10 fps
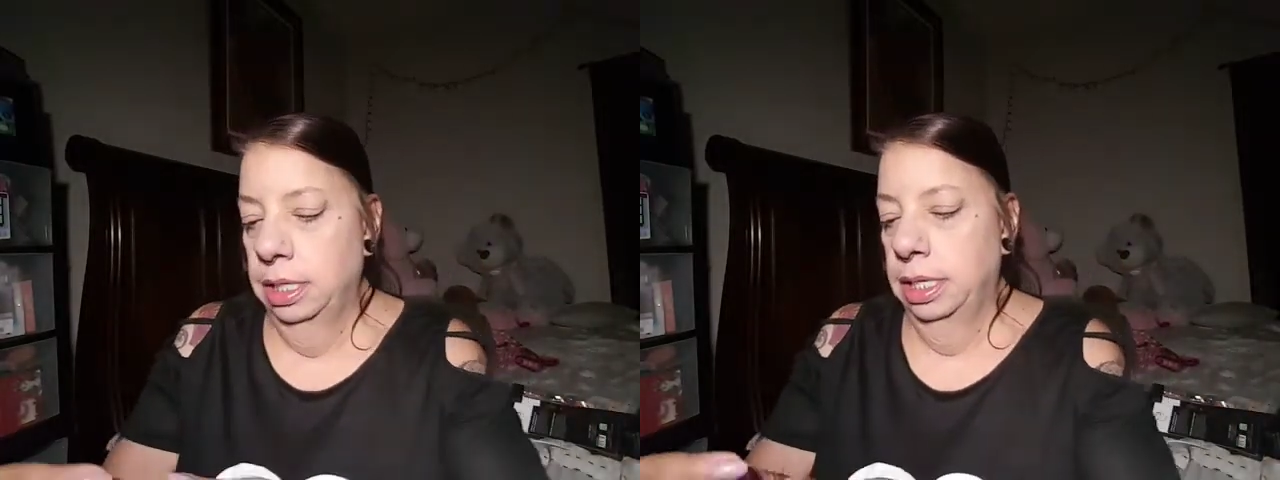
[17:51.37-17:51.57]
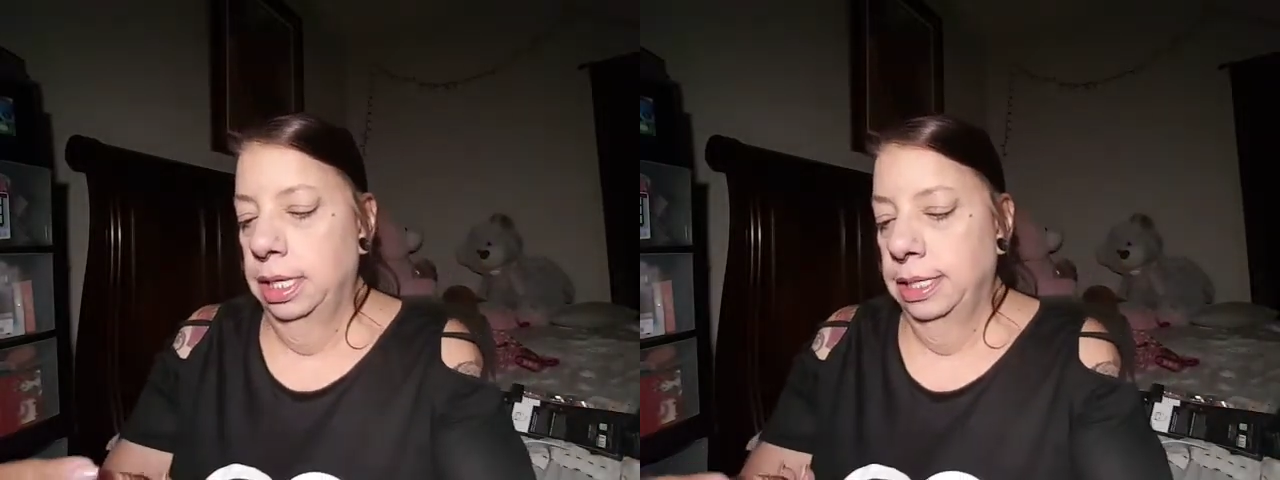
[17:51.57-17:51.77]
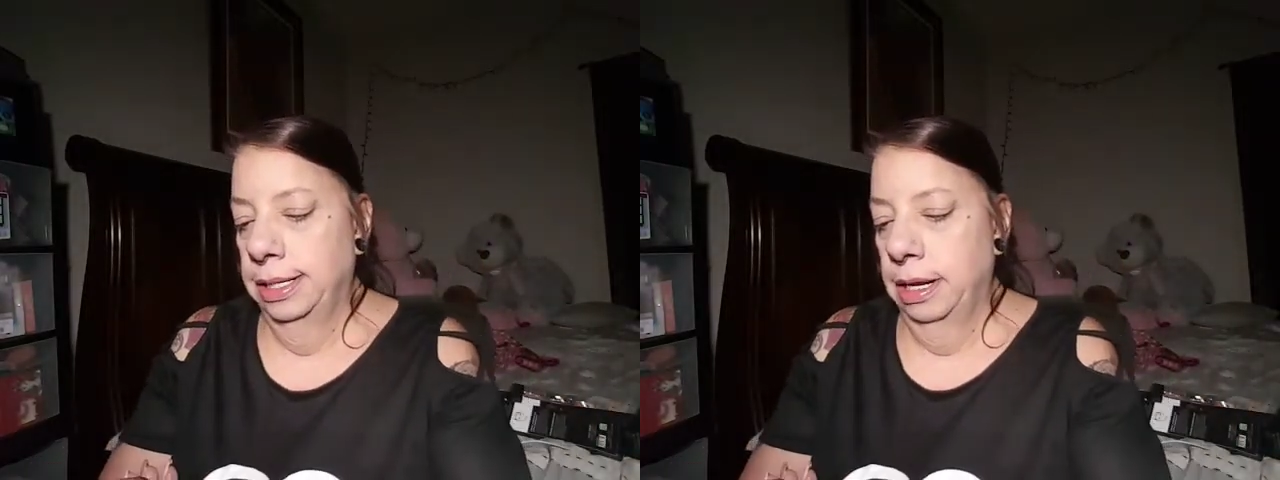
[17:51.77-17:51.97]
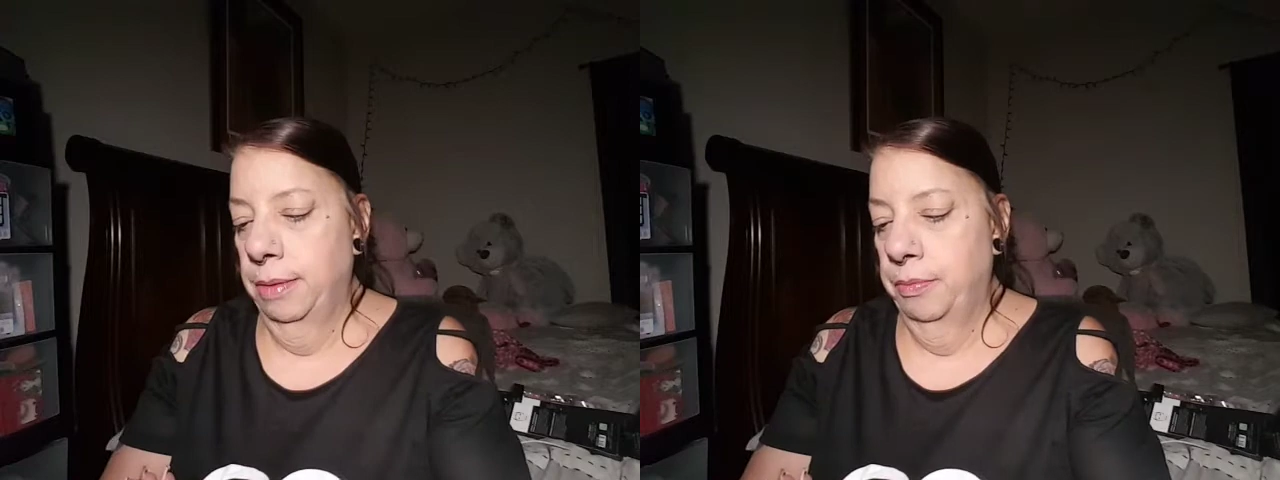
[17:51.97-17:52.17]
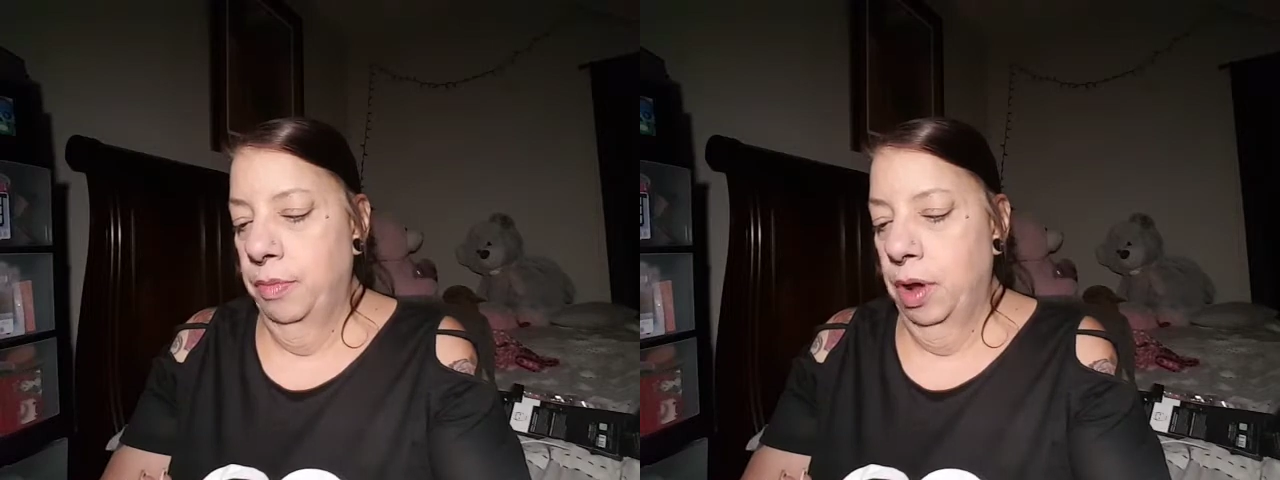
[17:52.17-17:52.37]

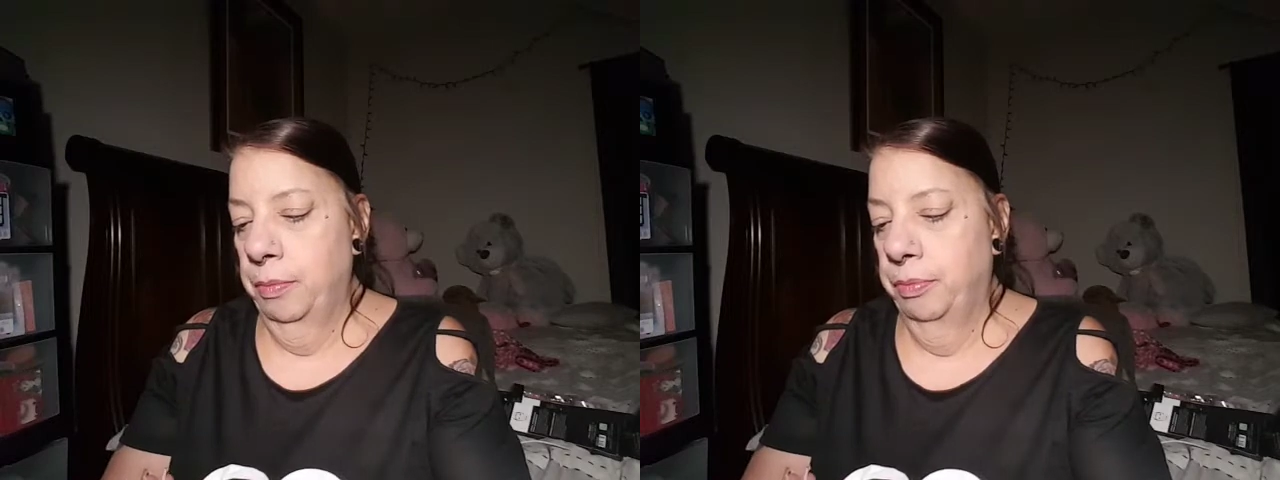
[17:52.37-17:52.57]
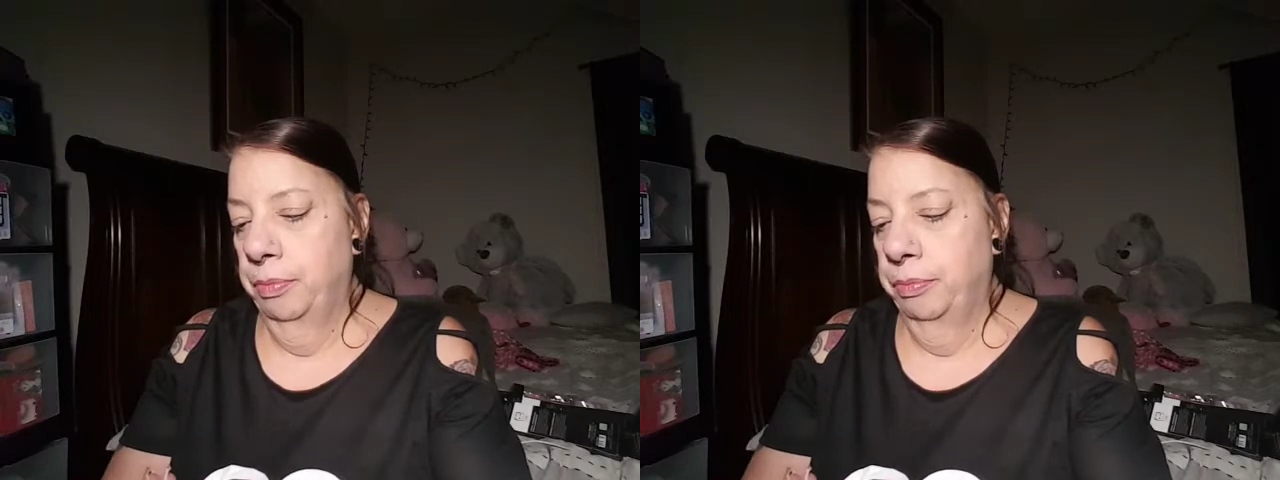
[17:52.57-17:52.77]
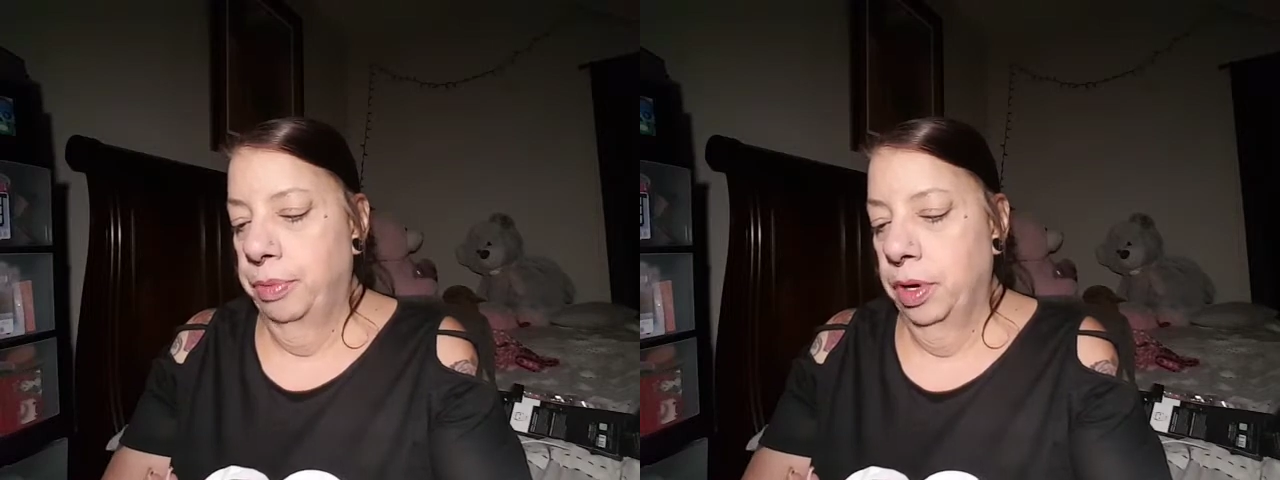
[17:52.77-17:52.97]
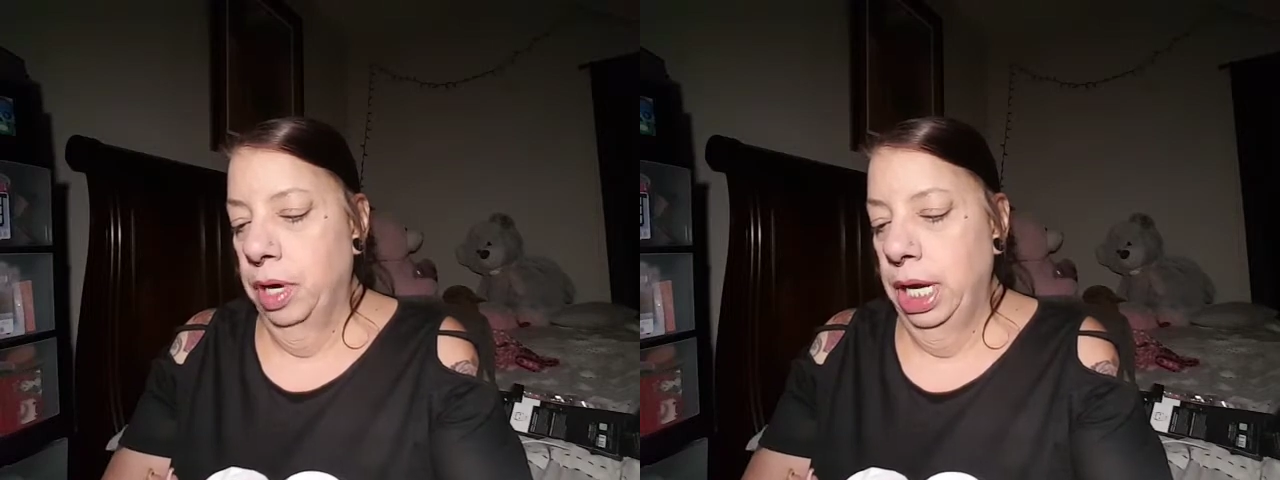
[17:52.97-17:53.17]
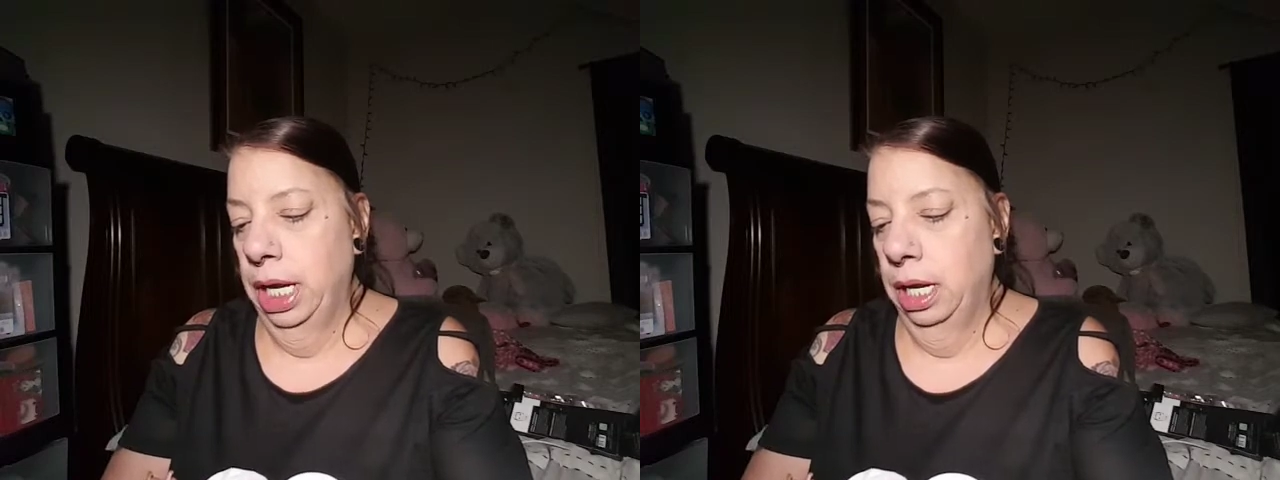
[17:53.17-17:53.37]
some
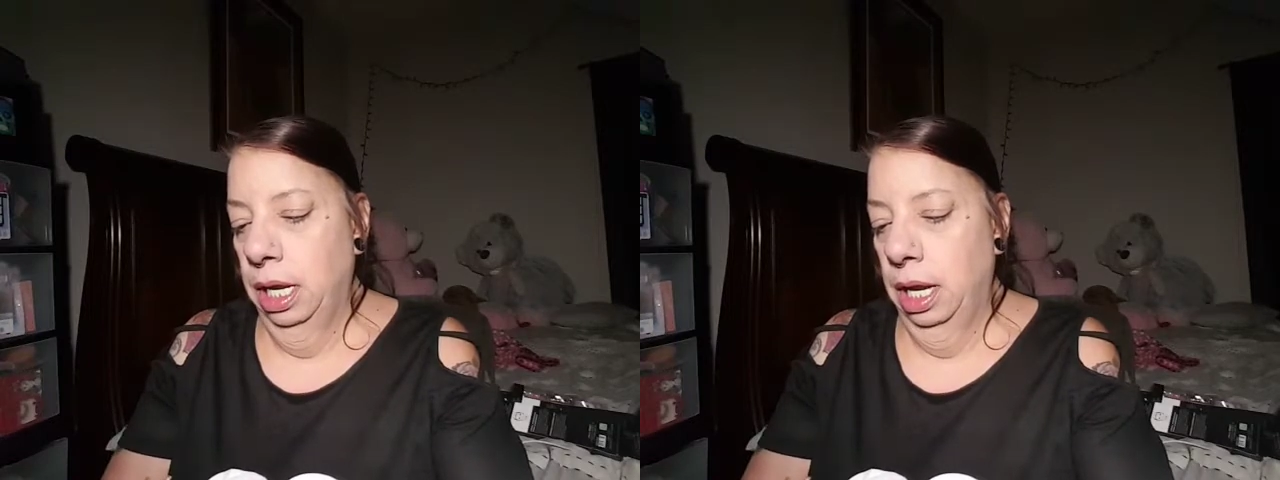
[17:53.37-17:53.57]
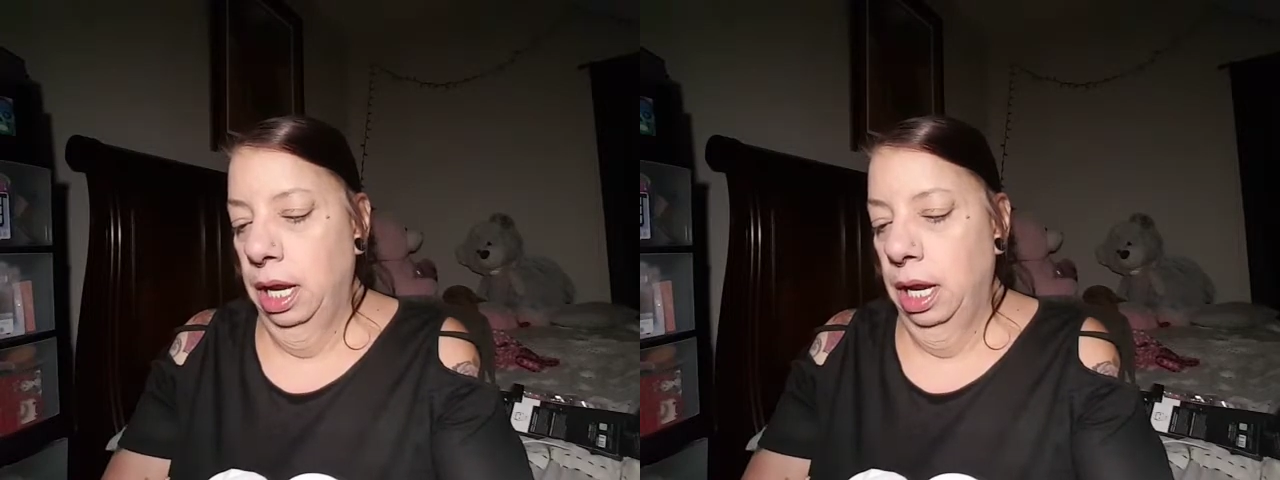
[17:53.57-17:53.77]
burning